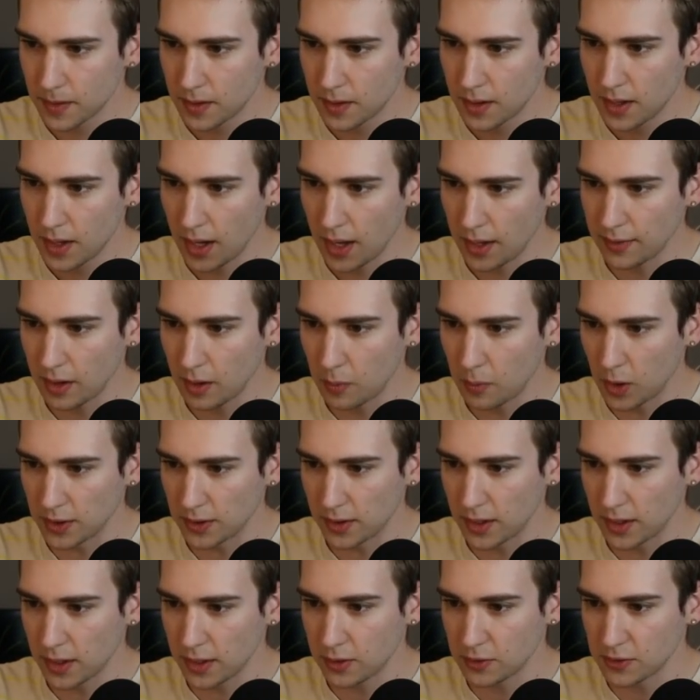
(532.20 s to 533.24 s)
And then what?
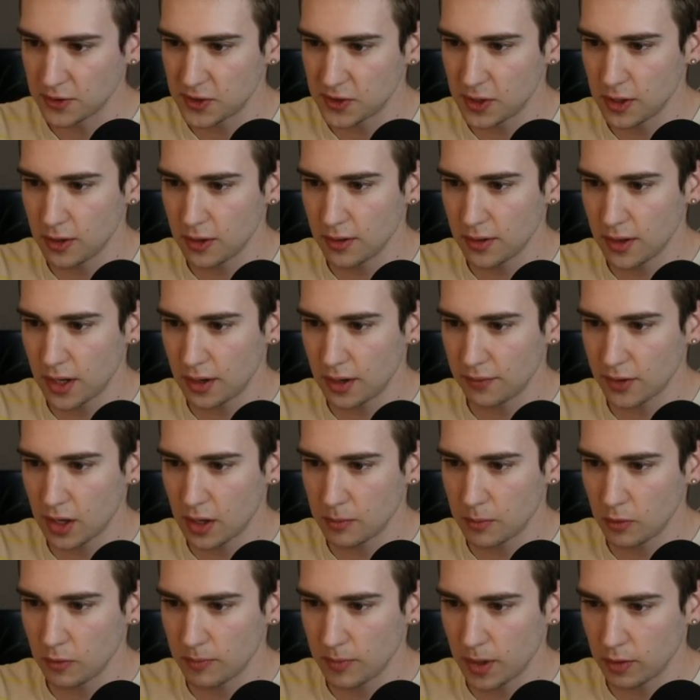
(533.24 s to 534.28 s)
The knight goes here, then I've got to
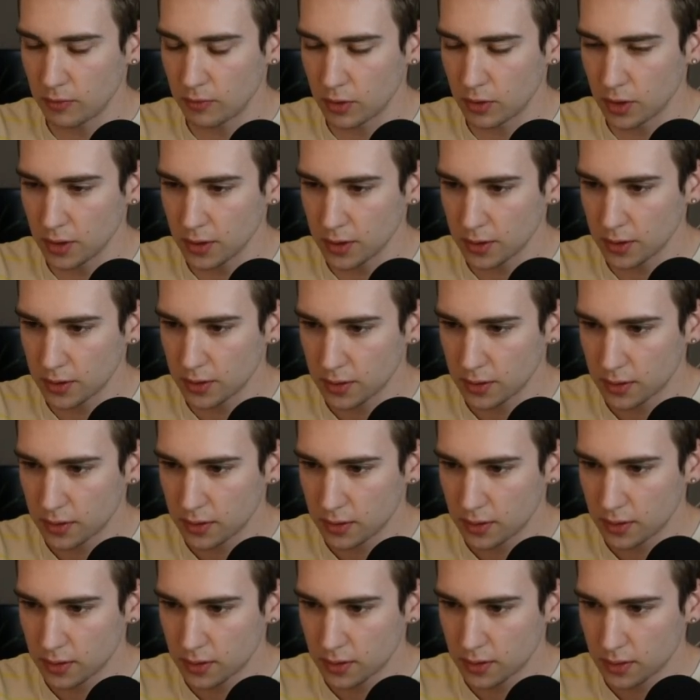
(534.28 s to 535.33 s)
move my rook
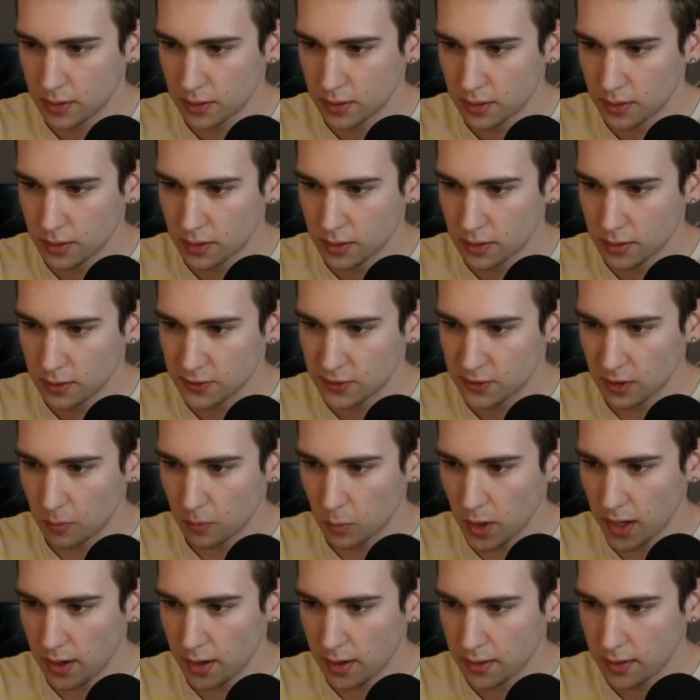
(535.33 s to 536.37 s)

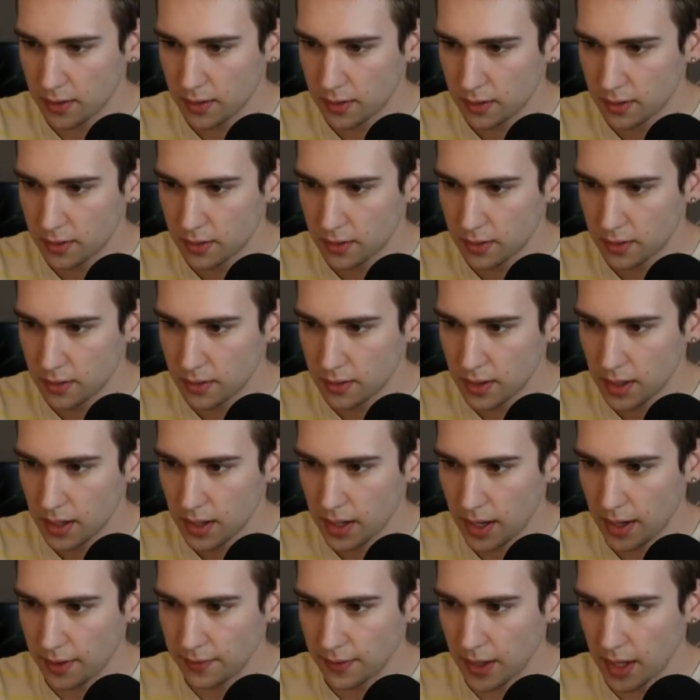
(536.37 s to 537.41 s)
somewhere.
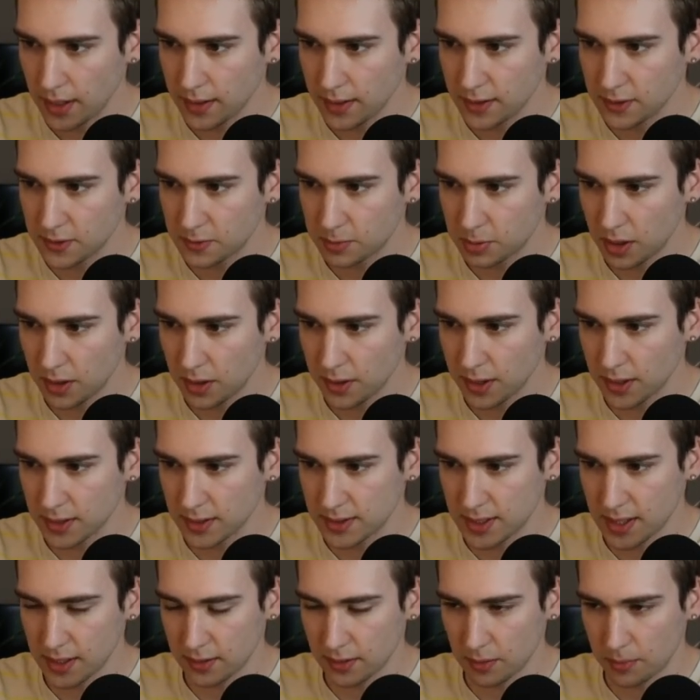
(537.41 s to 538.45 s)
And then he's probably going to
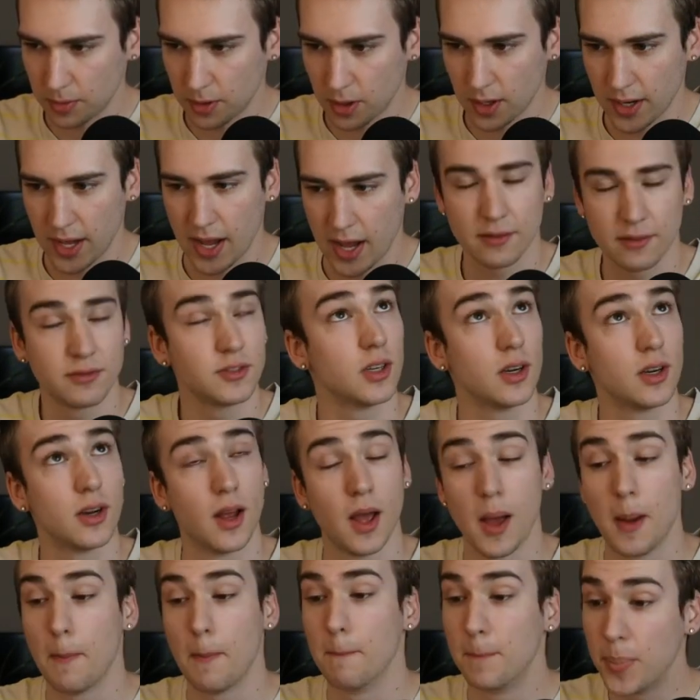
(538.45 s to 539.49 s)
take the pawn after.
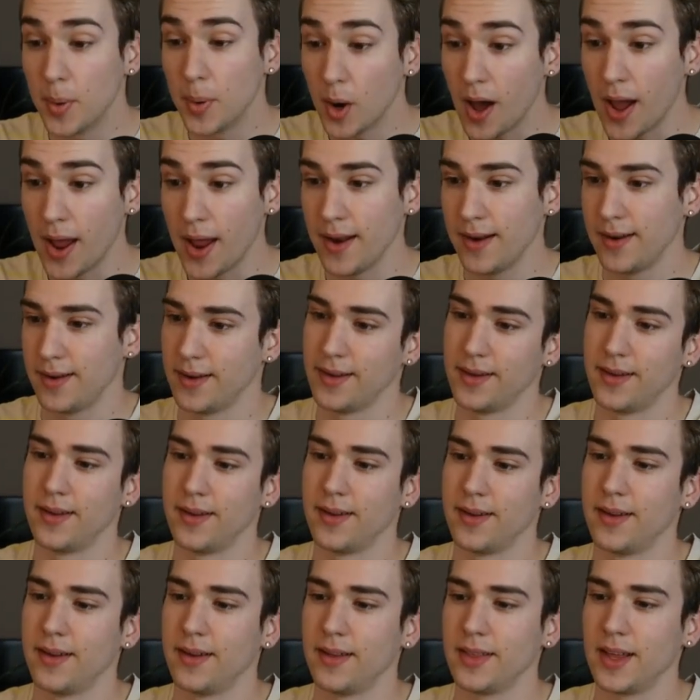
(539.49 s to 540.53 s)
But
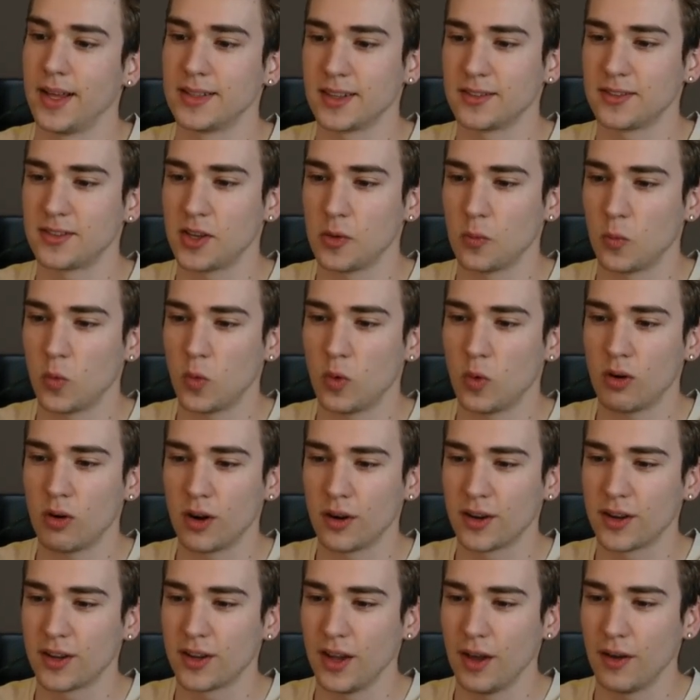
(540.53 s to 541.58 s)
that doesn't
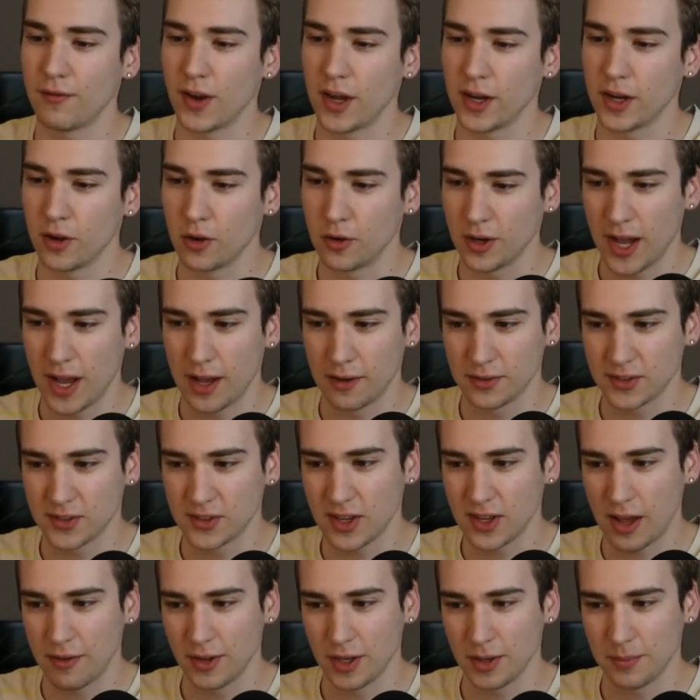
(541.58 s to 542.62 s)
work if I go to
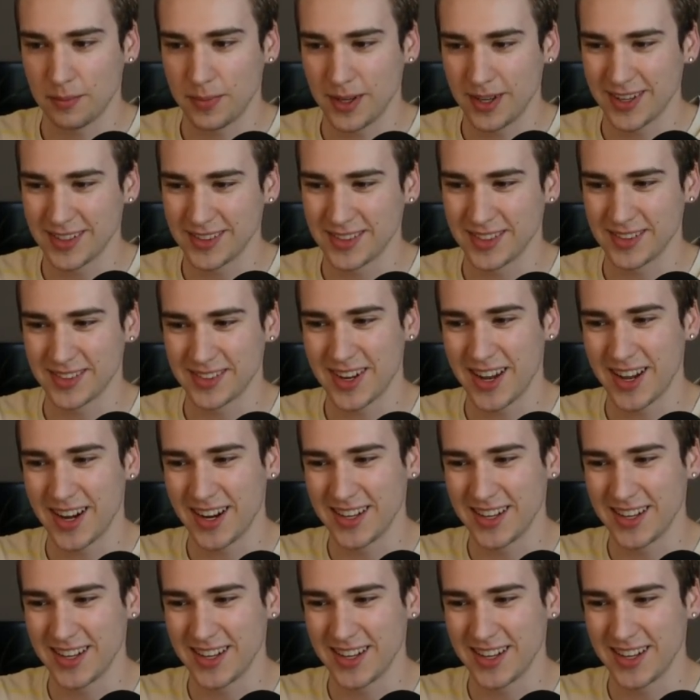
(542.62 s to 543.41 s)
f7, because his knight on